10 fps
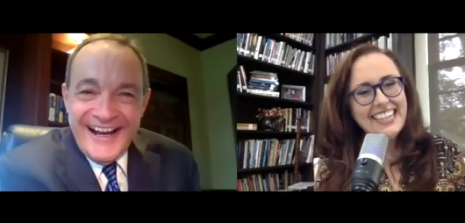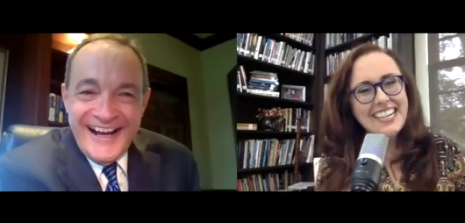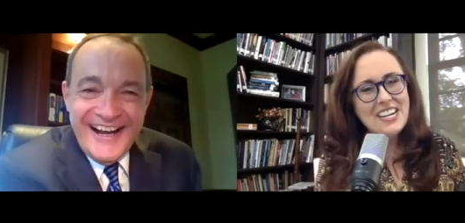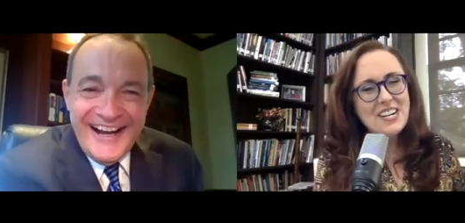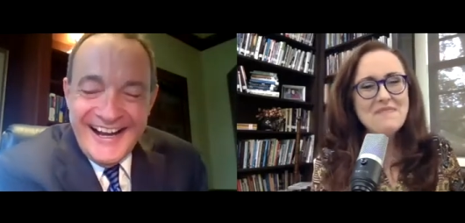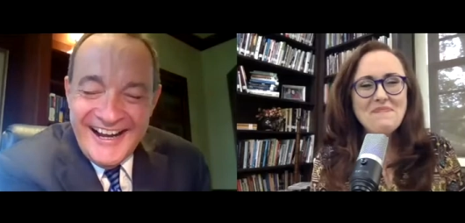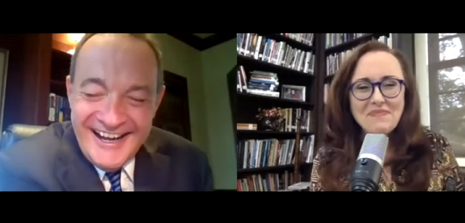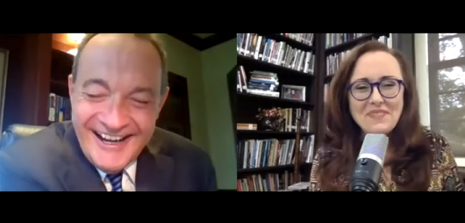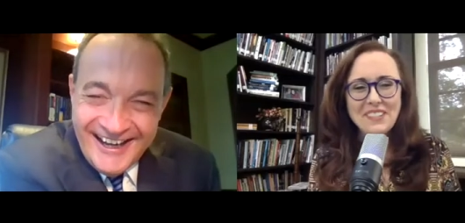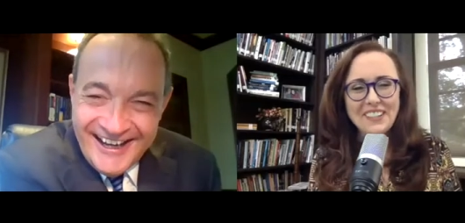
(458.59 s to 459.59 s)
Speaker 1: um,
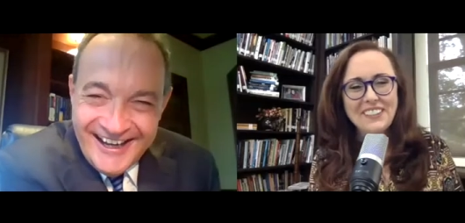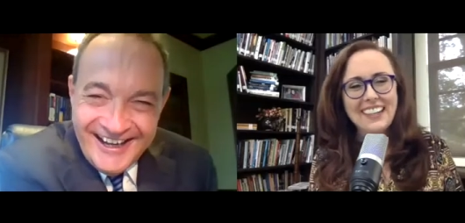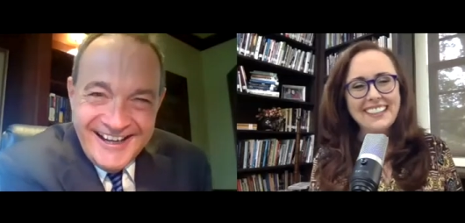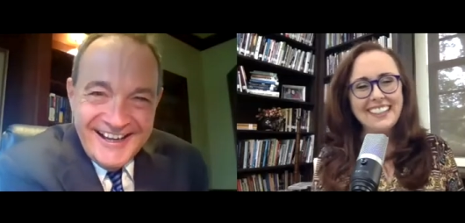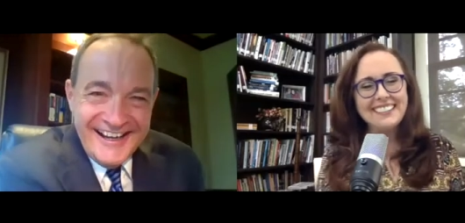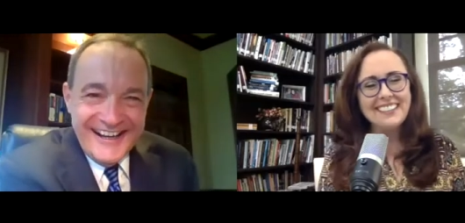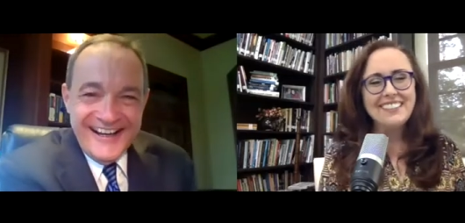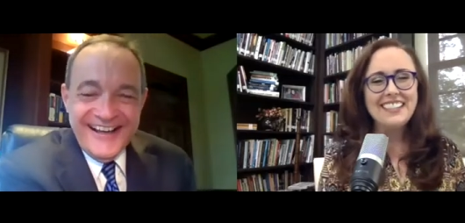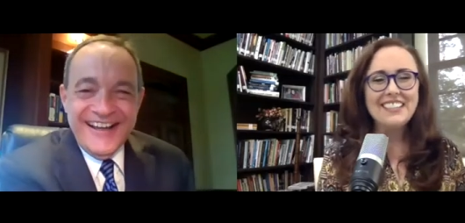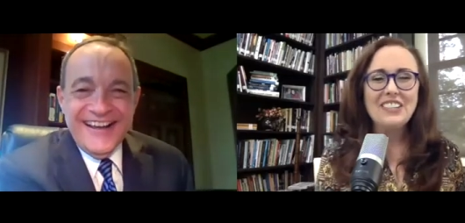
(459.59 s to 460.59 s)
so I, I, love that
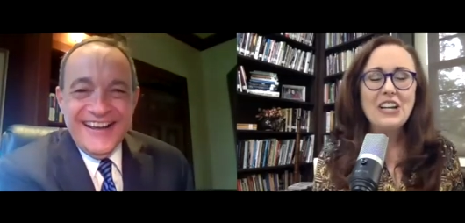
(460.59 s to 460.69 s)
joke.